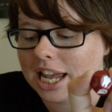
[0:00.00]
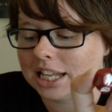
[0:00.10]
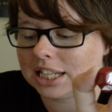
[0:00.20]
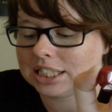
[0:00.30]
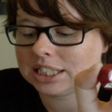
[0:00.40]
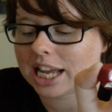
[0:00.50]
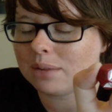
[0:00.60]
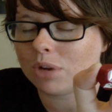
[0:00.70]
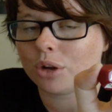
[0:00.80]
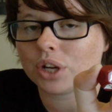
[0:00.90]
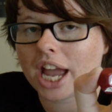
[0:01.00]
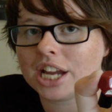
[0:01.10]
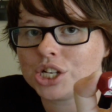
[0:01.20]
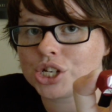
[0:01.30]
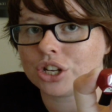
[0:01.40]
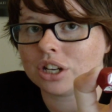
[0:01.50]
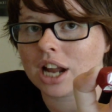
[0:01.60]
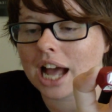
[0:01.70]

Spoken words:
in the same location